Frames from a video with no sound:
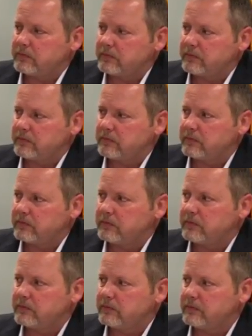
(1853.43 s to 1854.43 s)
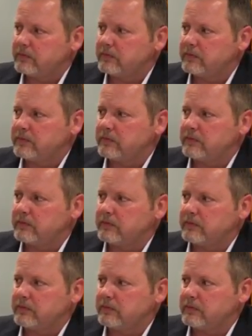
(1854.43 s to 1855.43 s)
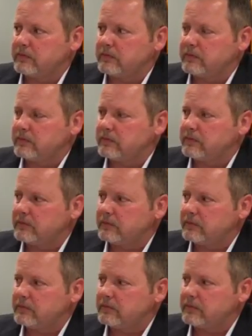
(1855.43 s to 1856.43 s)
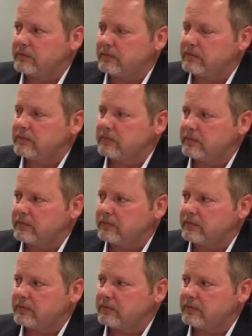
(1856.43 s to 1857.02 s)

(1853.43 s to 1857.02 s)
(not speaking)